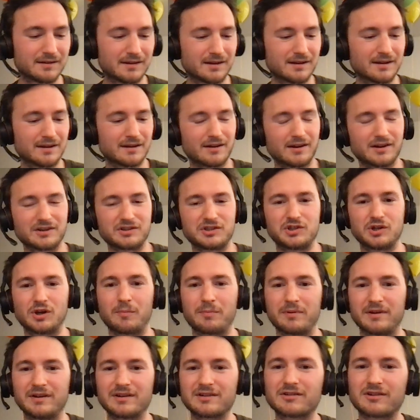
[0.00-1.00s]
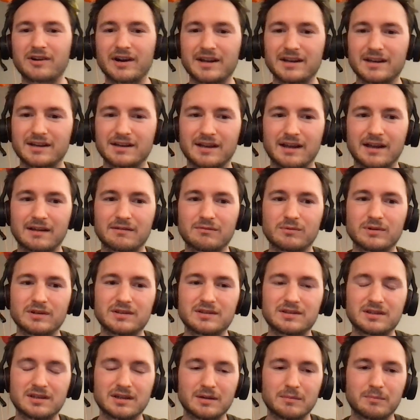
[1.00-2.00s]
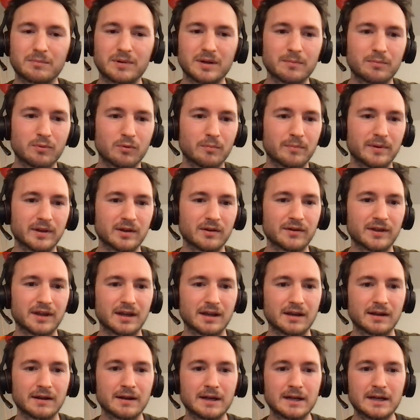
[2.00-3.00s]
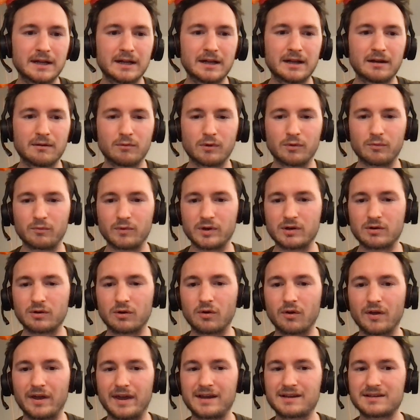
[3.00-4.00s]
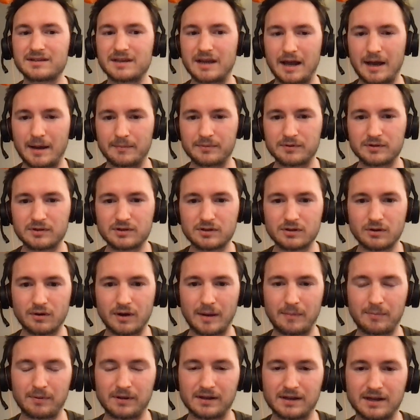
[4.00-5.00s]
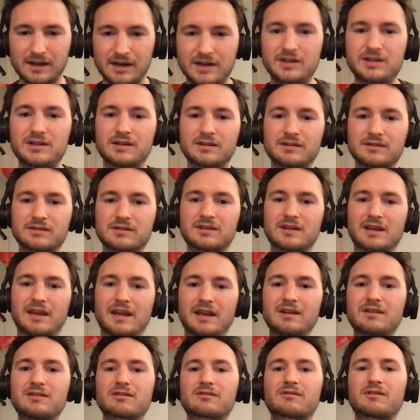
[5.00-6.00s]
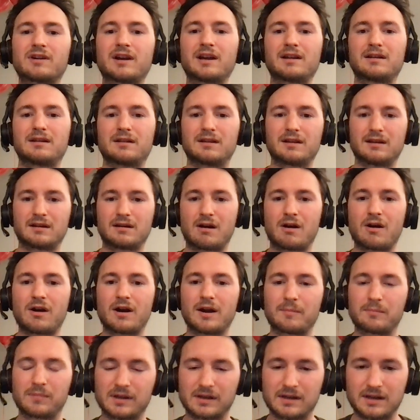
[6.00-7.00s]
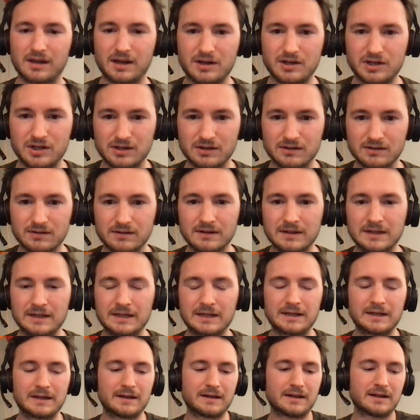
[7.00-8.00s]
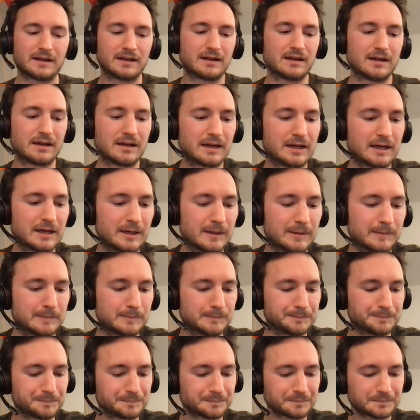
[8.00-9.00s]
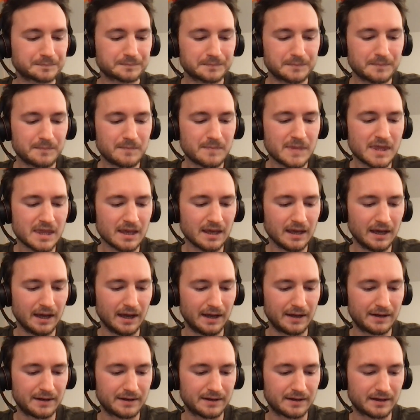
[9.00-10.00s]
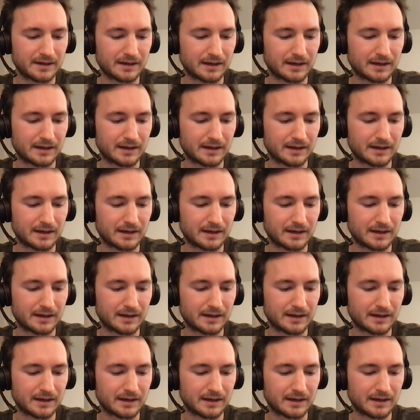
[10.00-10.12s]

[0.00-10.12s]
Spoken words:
did a nice job integrating that. We see people building what we call X apps, so applications integrated in our application, um, and